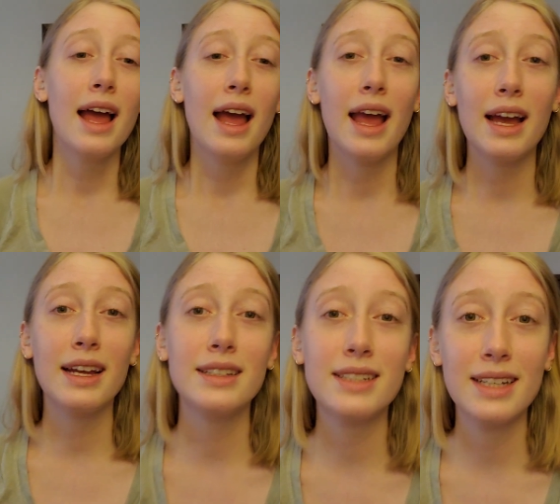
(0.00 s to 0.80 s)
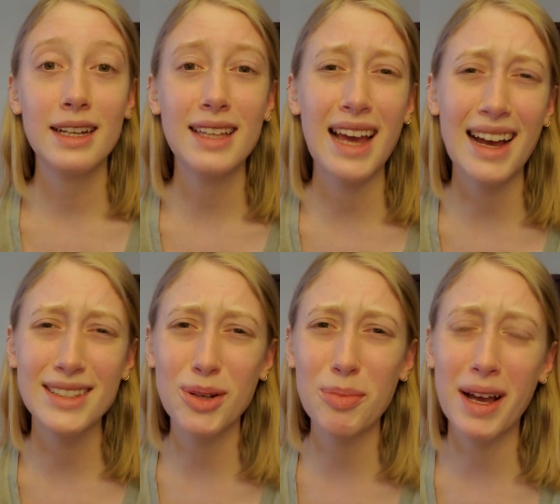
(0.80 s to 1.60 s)
And yeah,
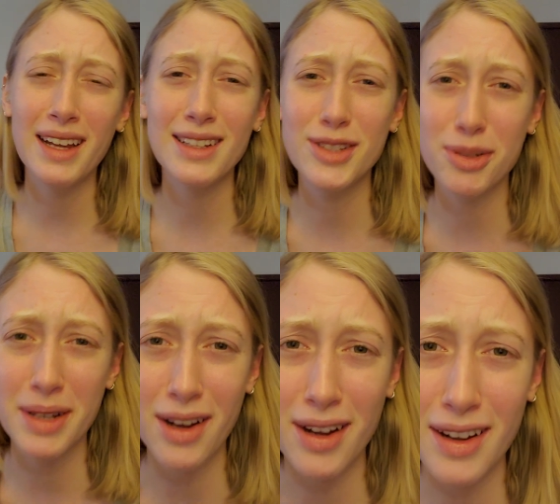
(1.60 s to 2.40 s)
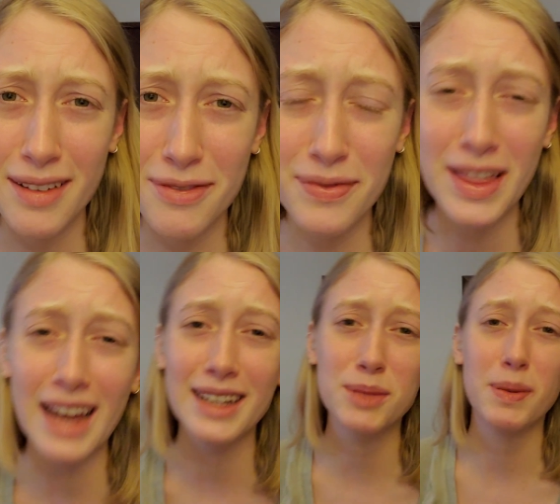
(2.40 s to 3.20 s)
don't buy an instrument
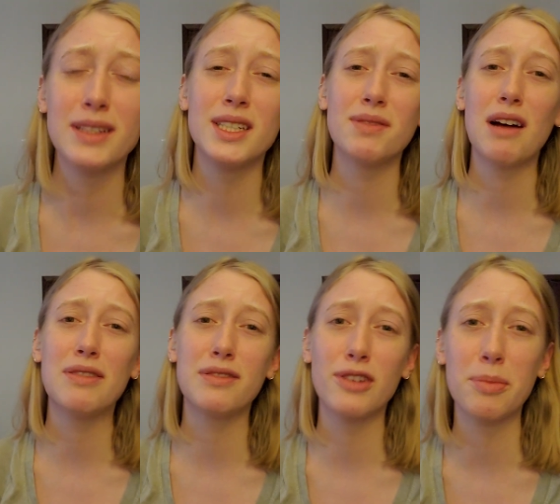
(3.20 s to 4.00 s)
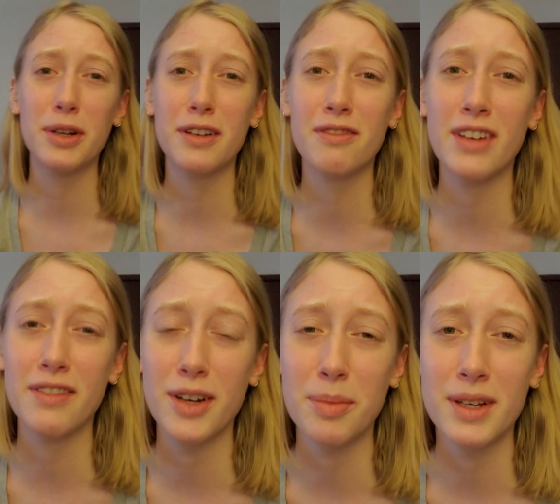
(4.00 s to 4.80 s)
that expensive off of
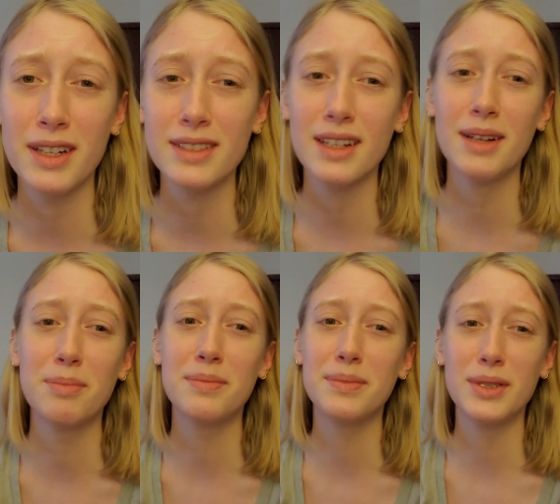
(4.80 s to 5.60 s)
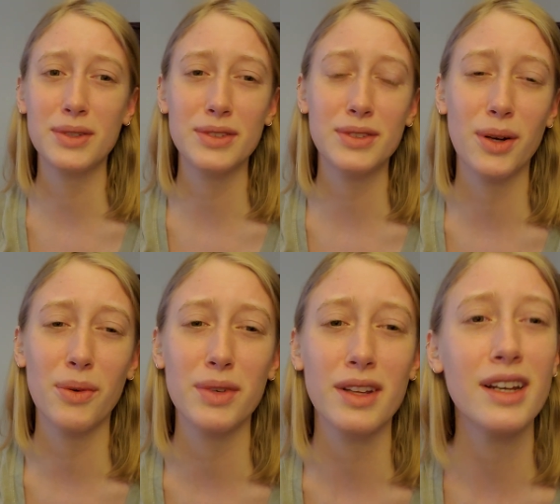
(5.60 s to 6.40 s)
Reverb, because you don't
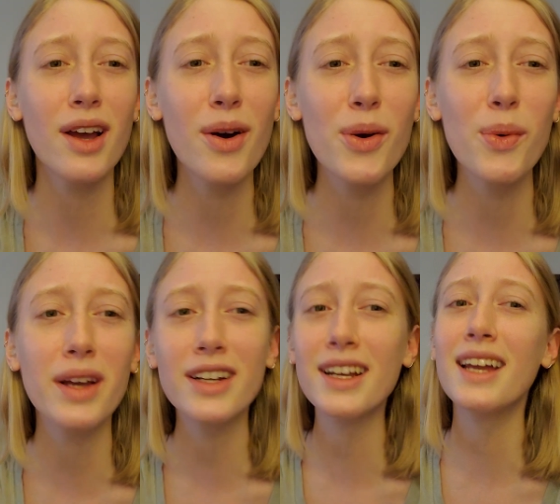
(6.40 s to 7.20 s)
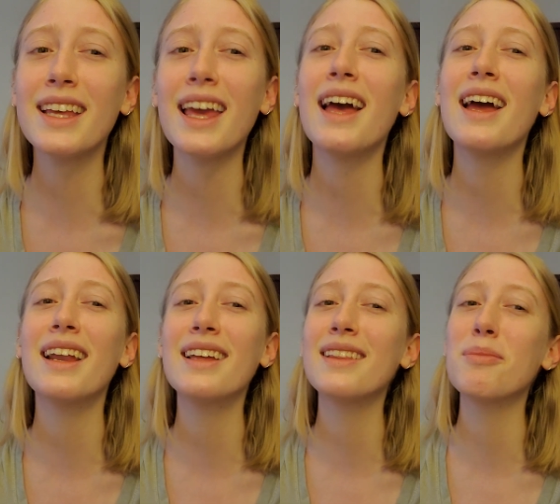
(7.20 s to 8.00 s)
really know what you're gonna get
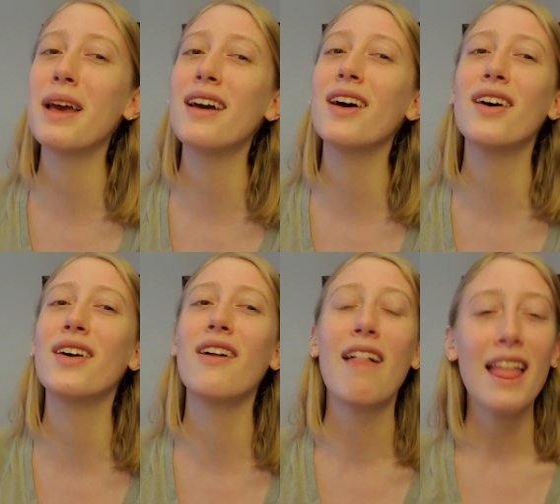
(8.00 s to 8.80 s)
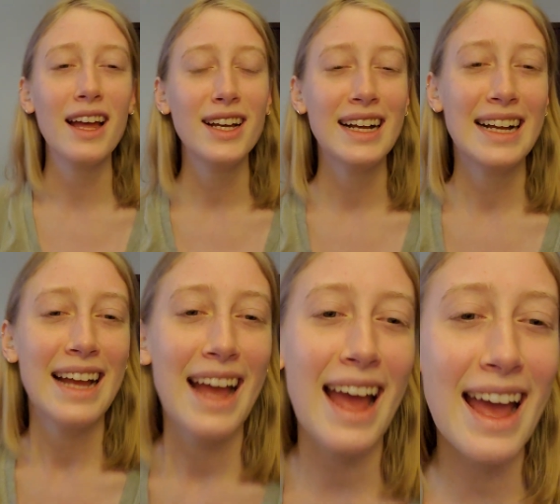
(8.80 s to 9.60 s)
in the mail.
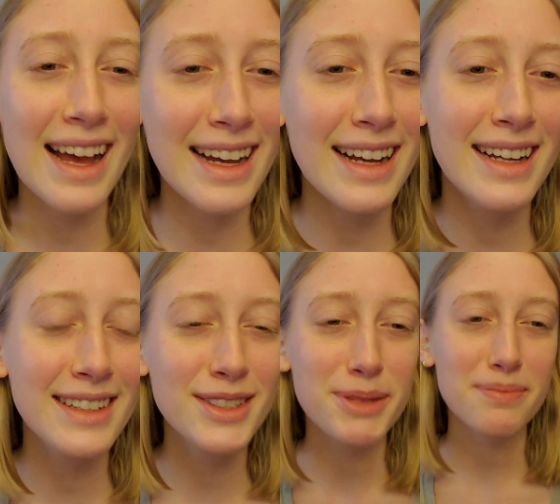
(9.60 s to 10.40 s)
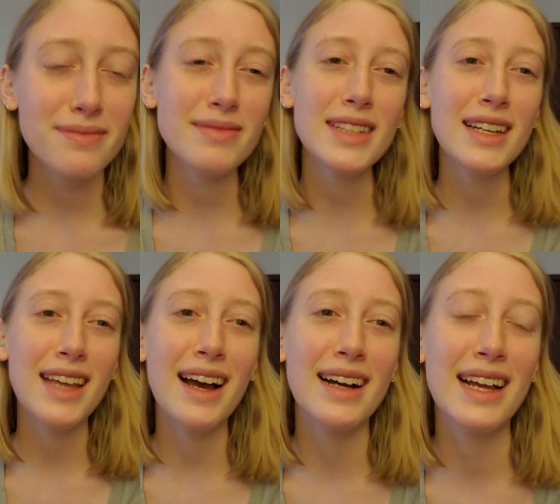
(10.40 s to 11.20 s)
And
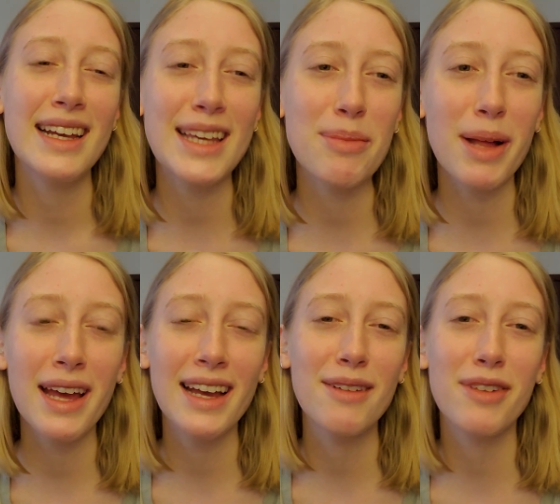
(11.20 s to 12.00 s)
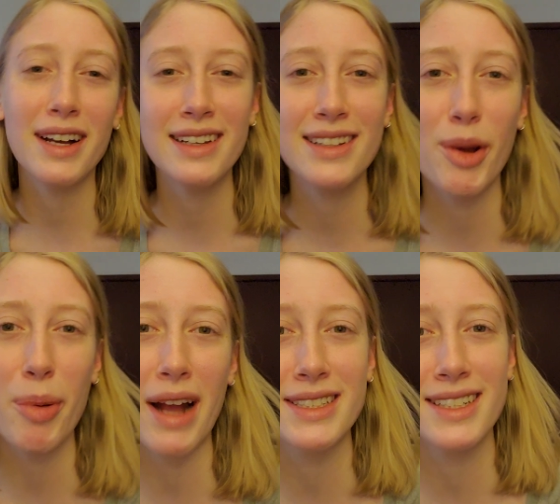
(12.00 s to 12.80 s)
yeah, keep playing, have fun, go
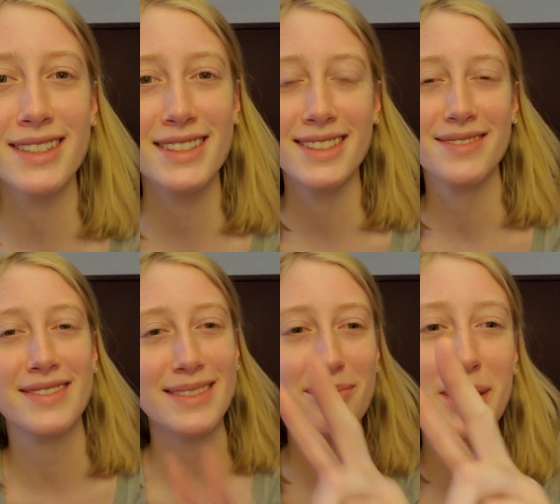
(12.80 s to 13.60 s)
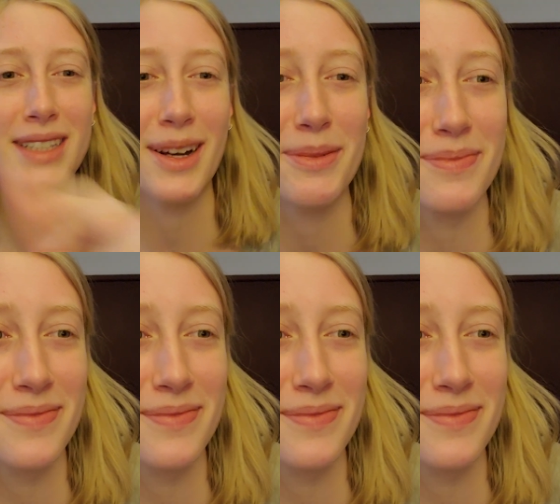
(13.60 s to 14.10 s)
practice. Peace out.